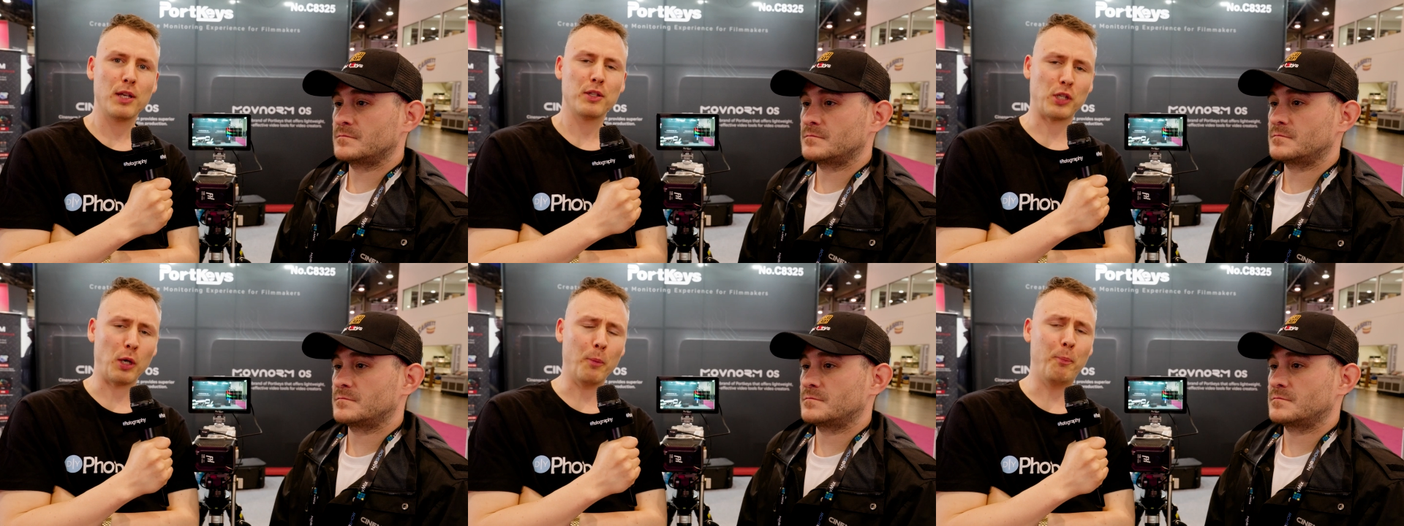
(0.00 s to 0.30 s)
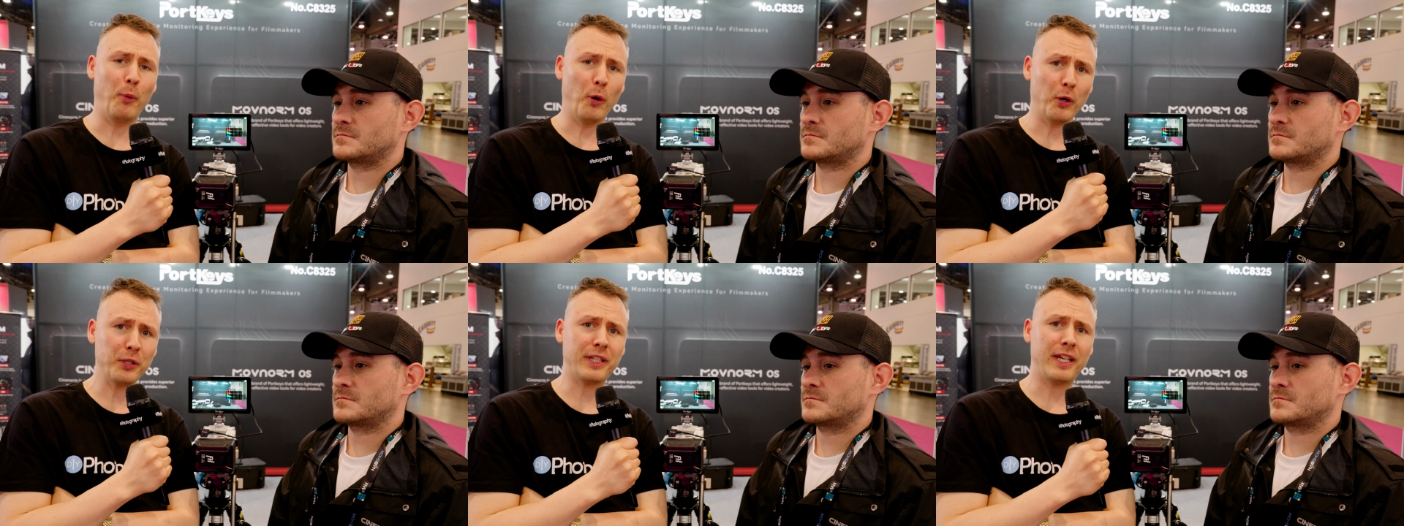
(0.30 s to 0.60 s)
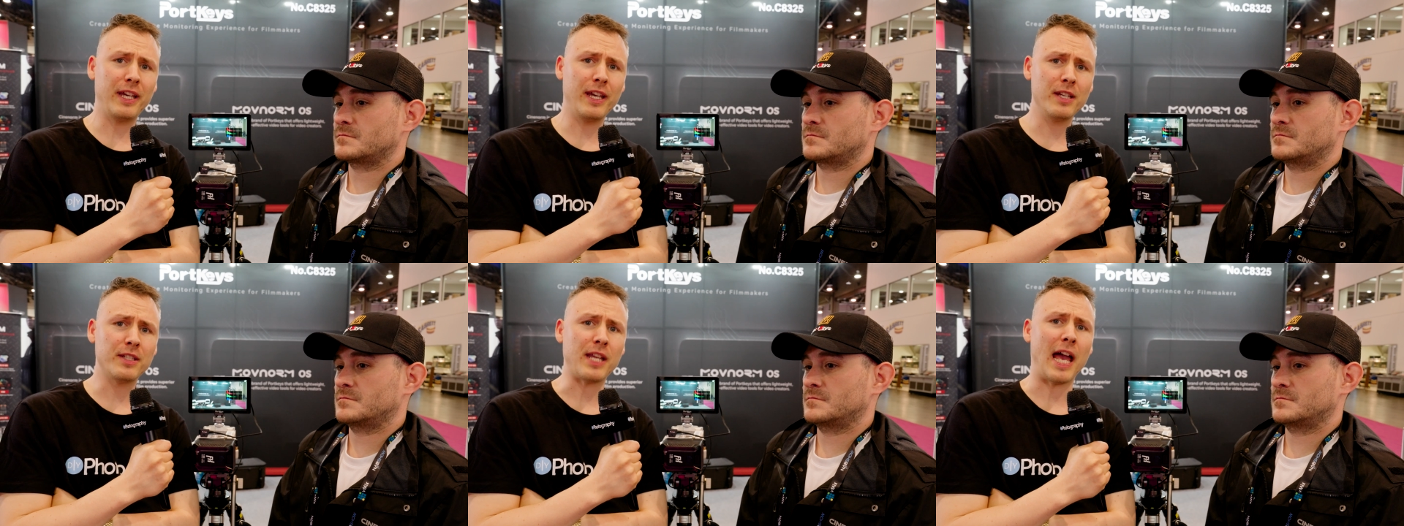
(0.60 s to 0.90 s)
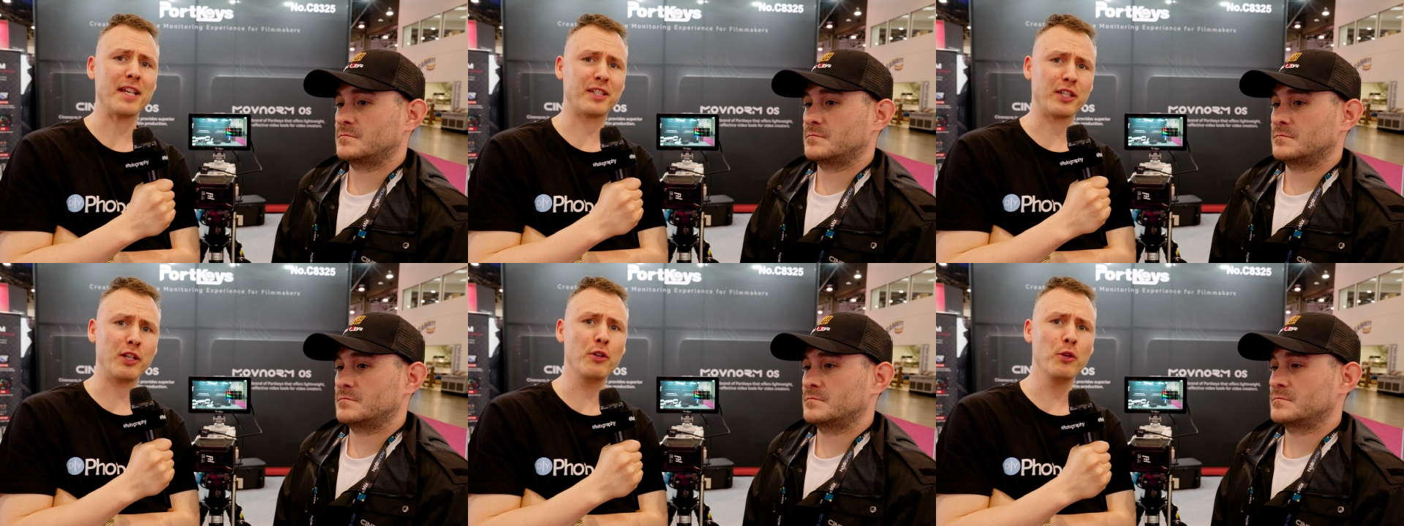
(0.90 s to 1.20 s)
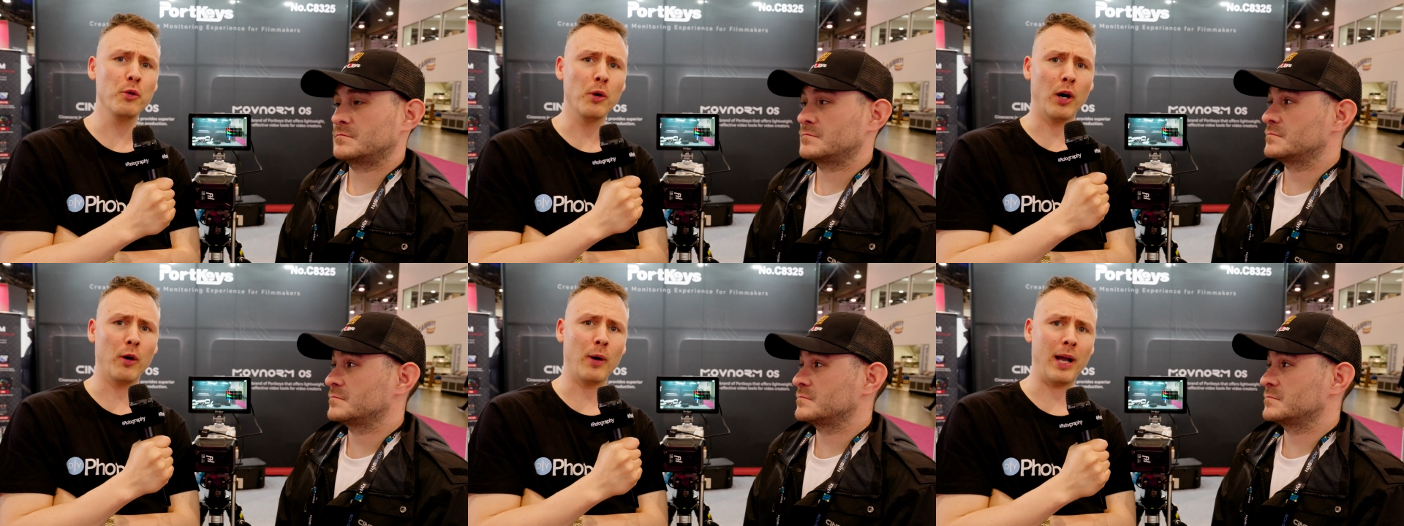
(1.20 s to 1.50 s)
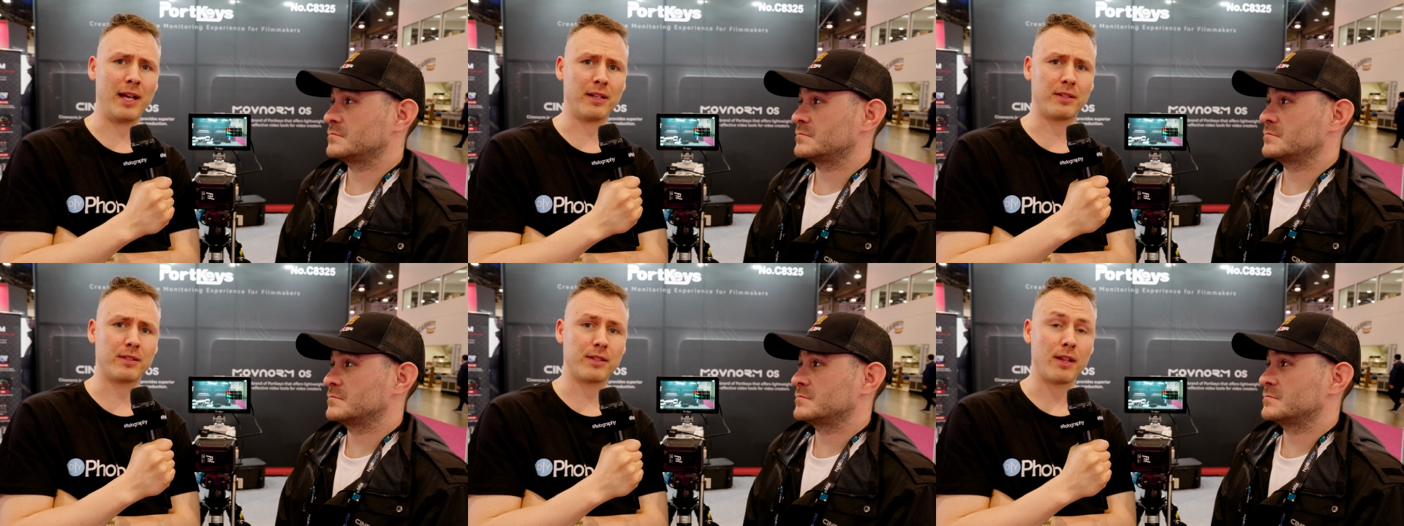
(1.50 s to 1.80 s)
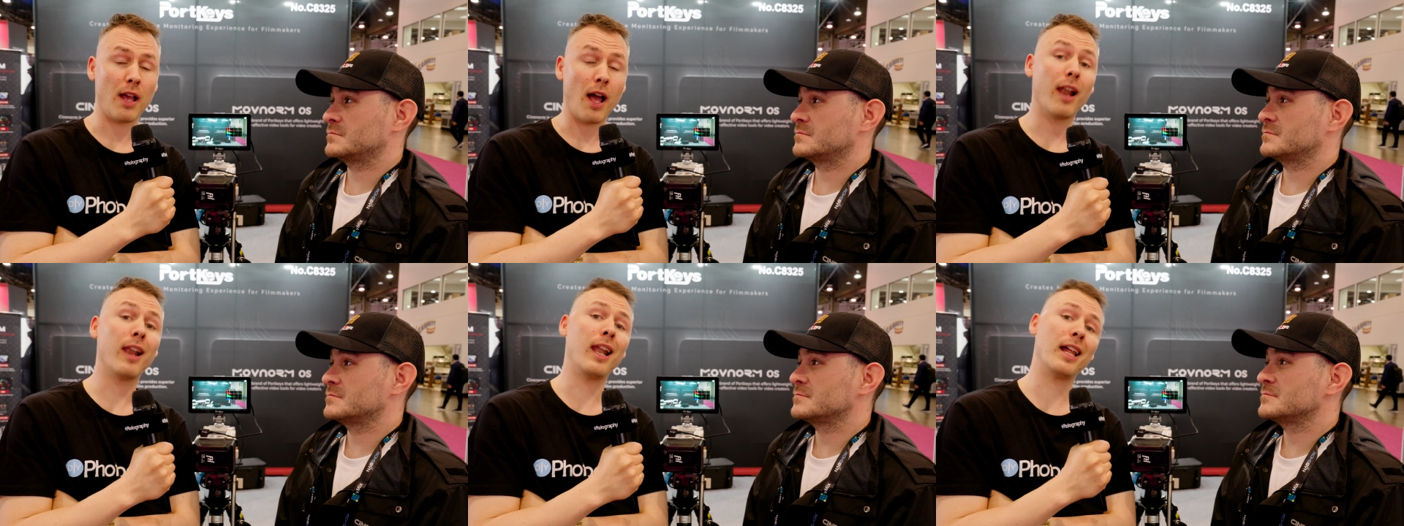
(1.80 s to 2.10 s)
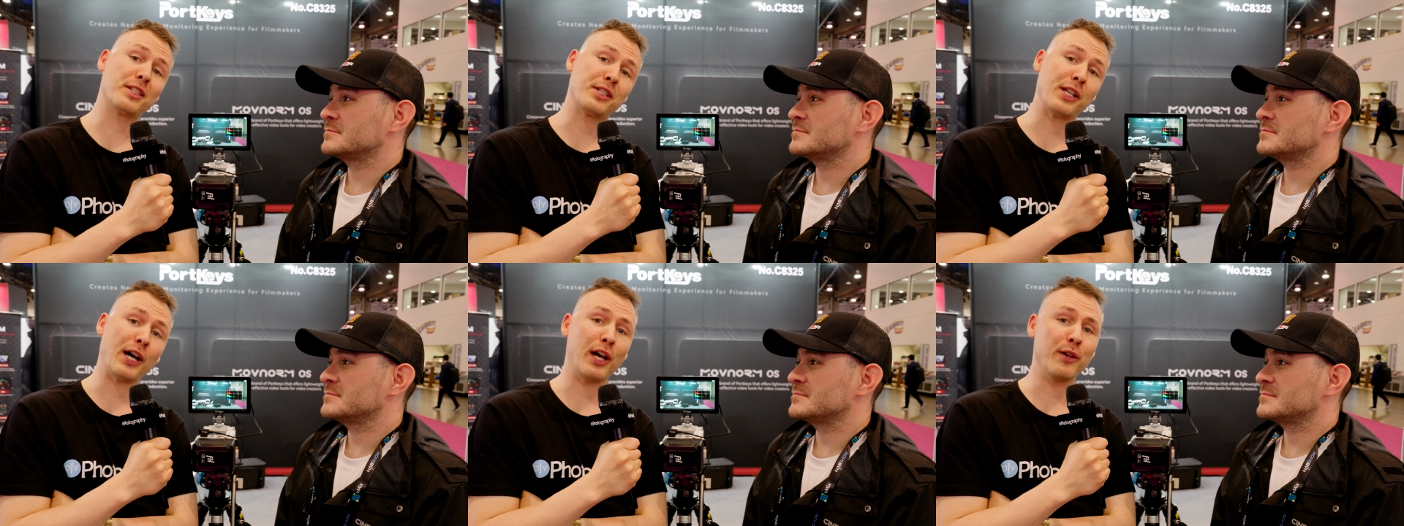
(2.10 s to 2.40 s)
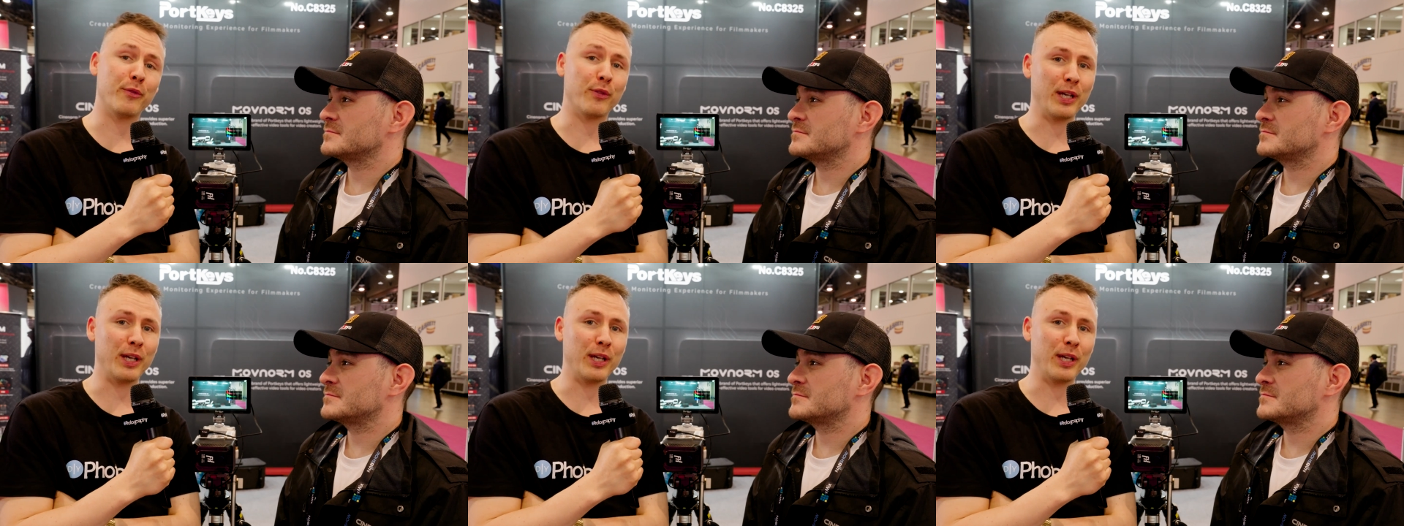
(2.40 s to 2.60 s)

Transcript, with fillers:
Speaker 1: So Portkeys has a new OS. Let's dive